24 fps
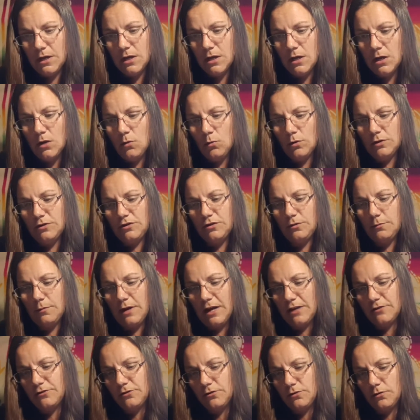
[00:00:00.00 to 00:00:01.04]
Once you
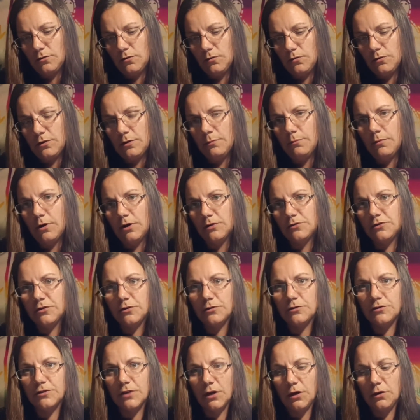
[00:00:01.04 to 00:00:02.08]
master them parts of
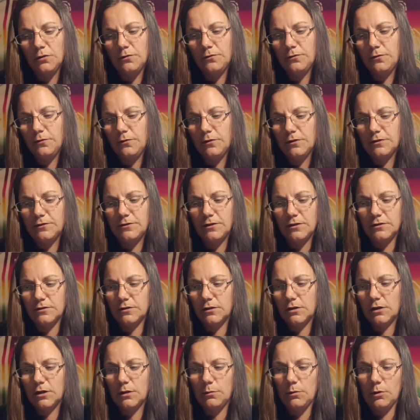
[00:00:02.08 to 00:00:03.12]
yourself, the Sun's going
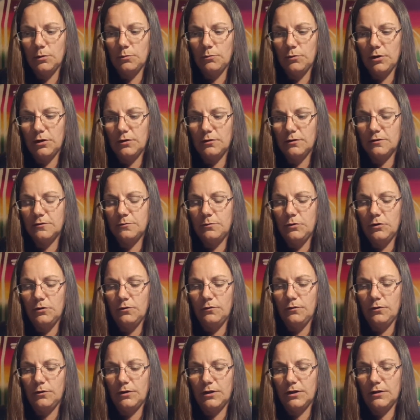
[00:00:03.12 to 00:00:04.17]
to come out and bring you this beautiful
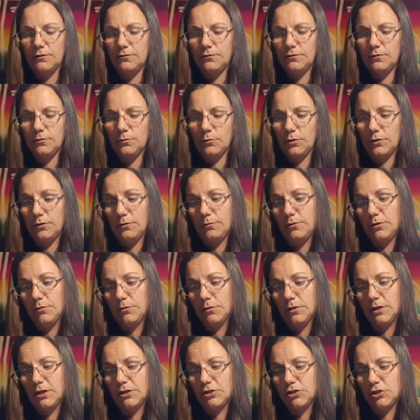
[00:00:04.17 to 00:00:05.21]
gift. Whether it be a
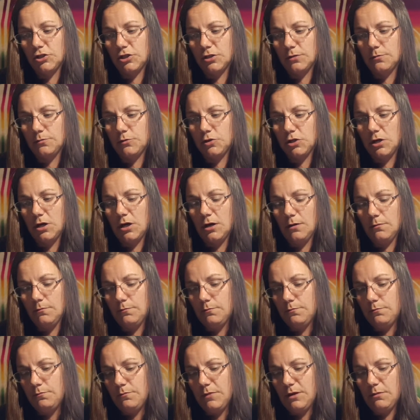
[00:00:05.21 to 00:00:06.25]
relationship, job,
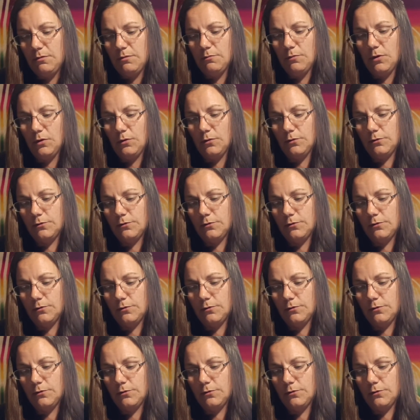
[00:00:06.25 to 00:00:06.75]
maybe both.